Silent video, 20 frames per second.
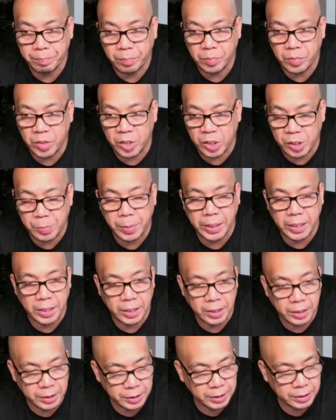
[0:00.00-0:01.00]
Just
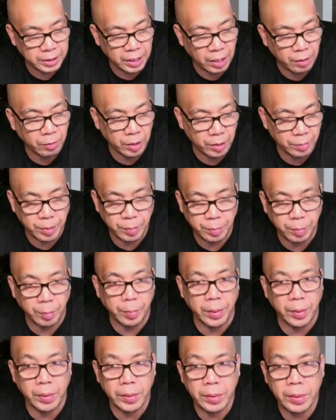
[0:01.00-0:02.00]
because I want to be
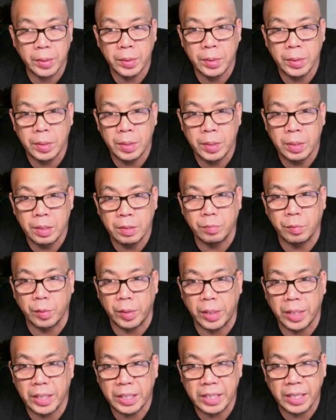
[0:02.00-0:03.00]
prepared for
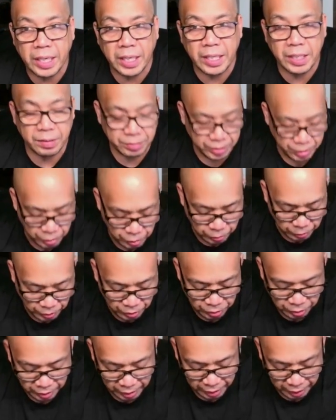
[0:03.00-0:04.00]
any kind of
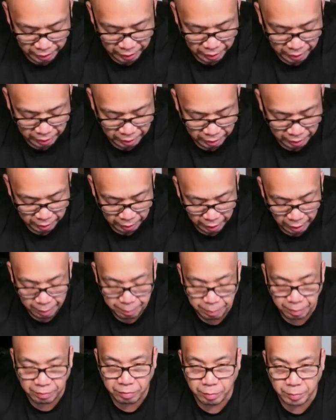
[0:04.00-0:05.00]
situation that can
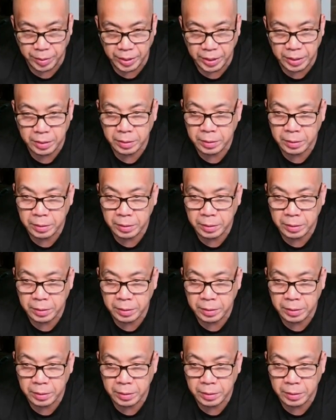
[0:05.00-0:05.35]
happen for me.